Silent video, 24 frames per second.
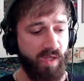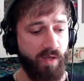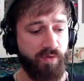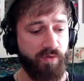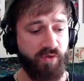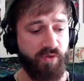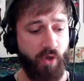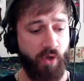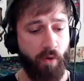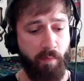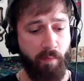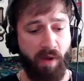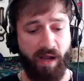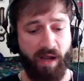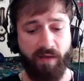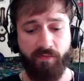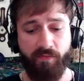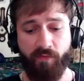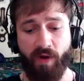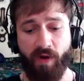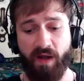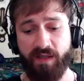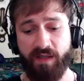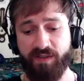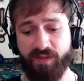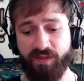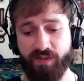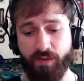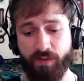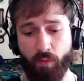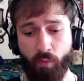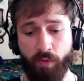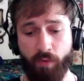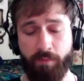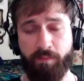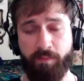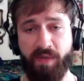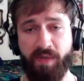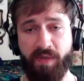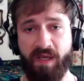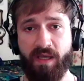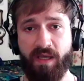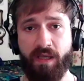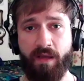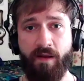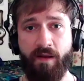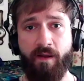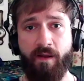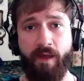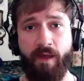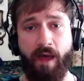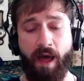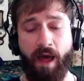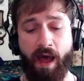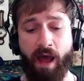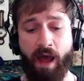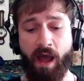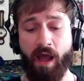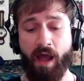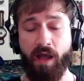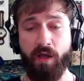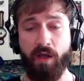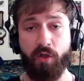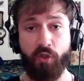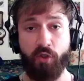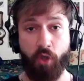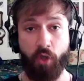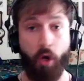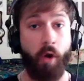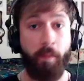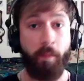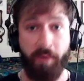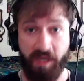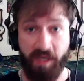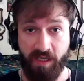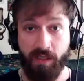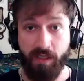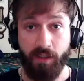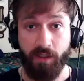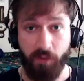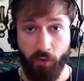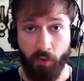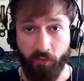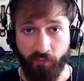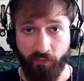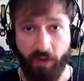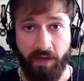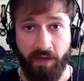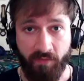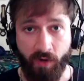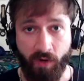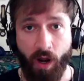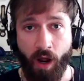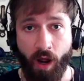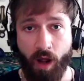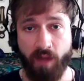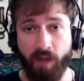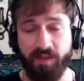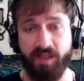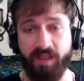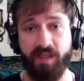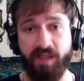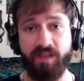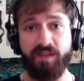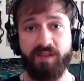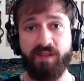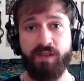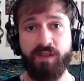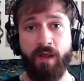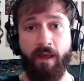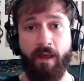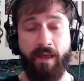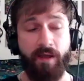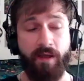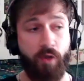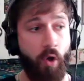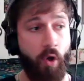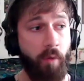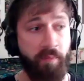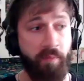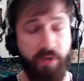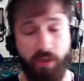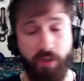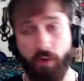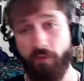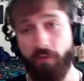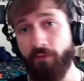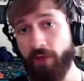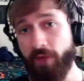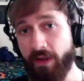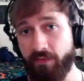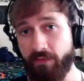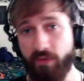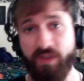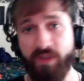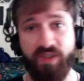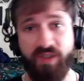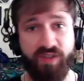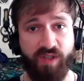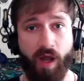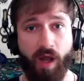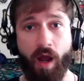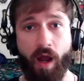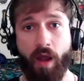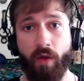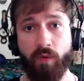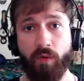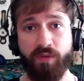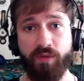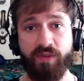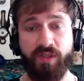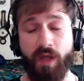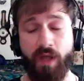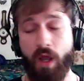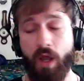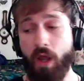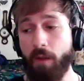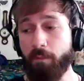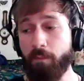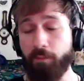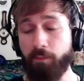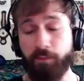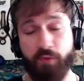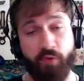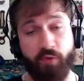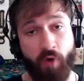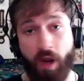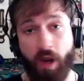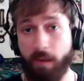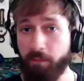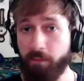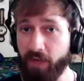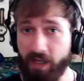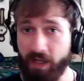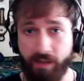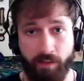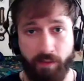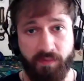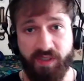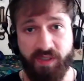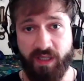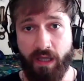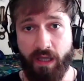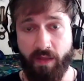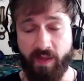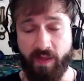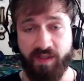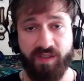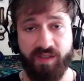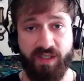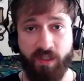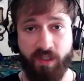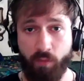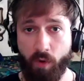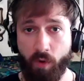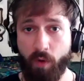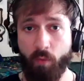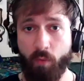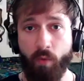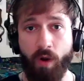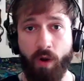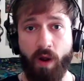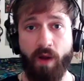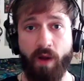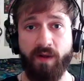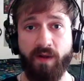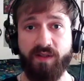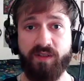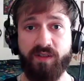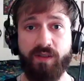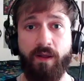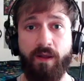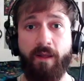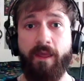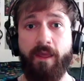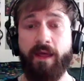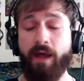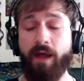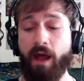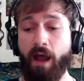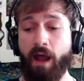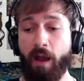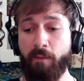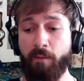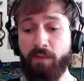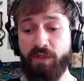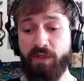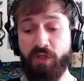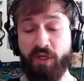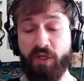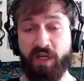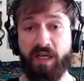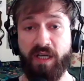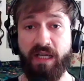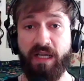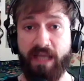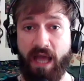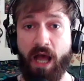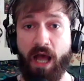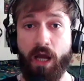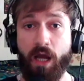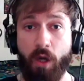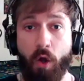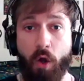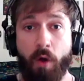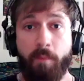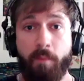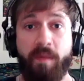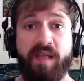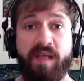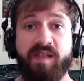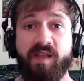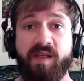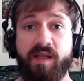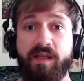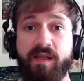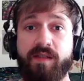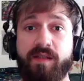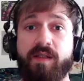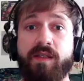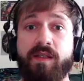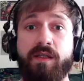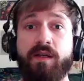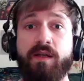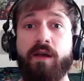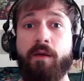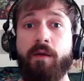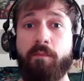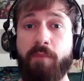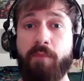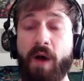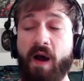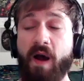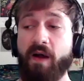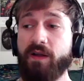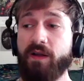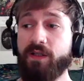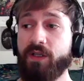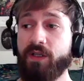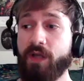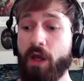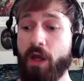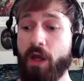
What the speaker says: So my advice would be copy your favorite artists, copy your favorite styles, try and blend them together, see what works. You're going to get a lot of misses, but